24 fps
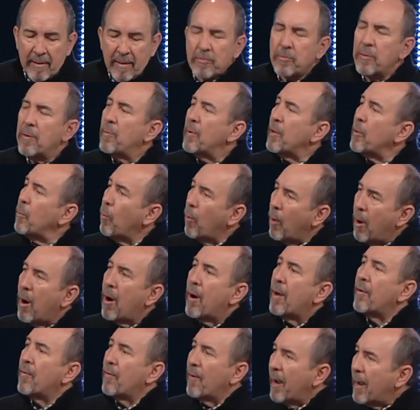That's what we
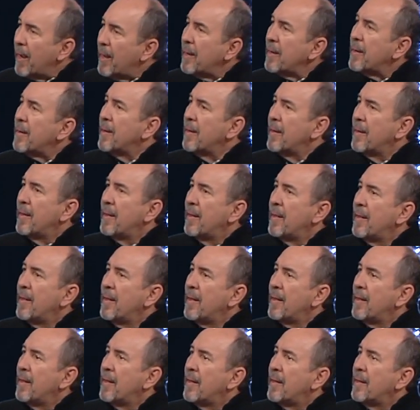want, right?
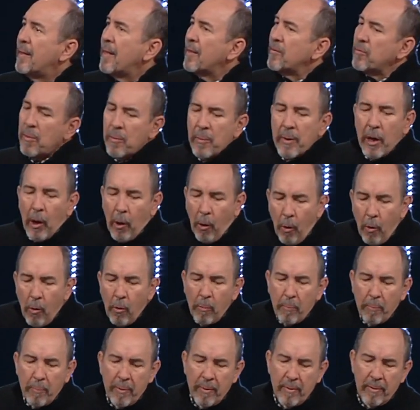That's what we
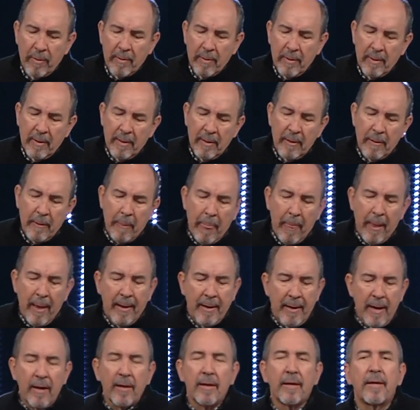hope.
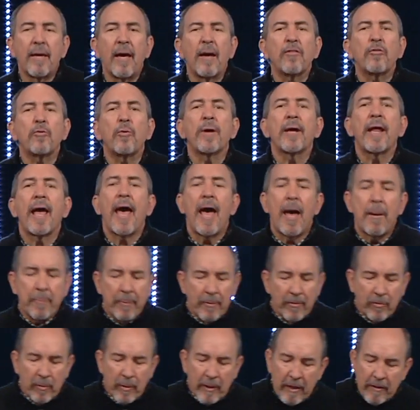Now, guess what
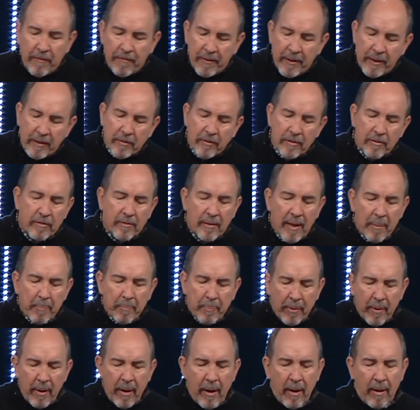happens when he finishes that
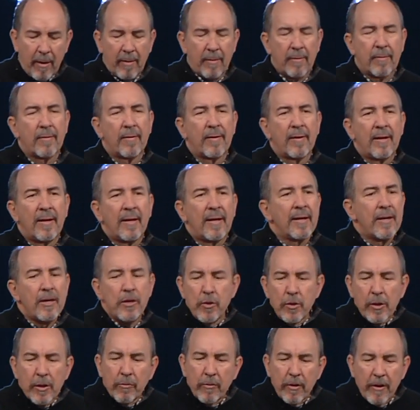prayer? Now,
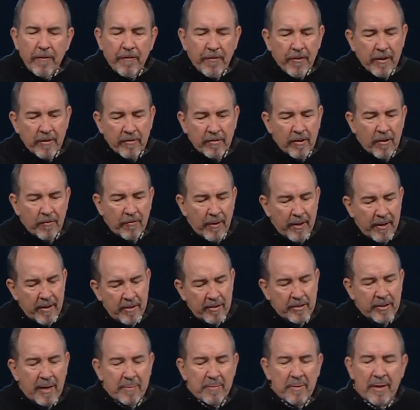you can read it for yourself right here
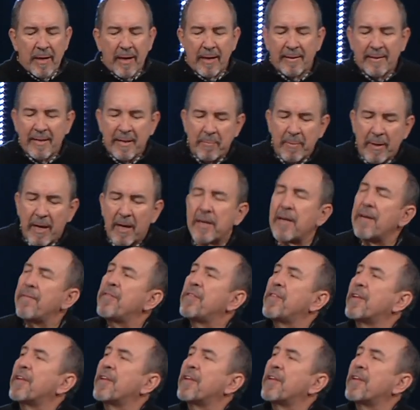in chapter 19, but I'll give you